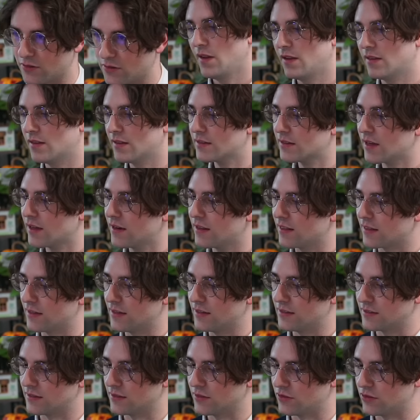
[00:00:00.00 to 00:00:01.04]
this kind of
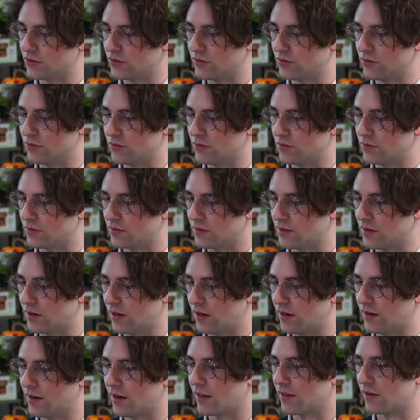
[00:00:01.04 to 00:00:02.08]
leads into
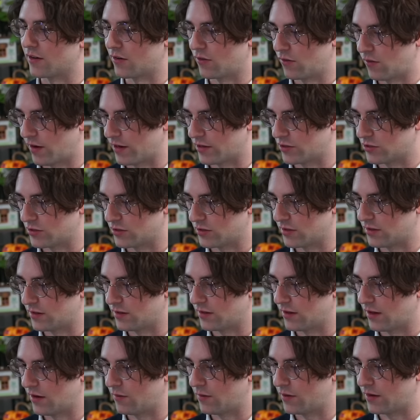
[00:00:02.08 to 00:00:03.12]
another question
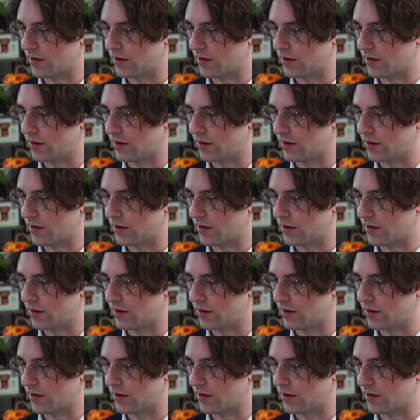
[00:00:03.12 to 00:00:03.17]
that we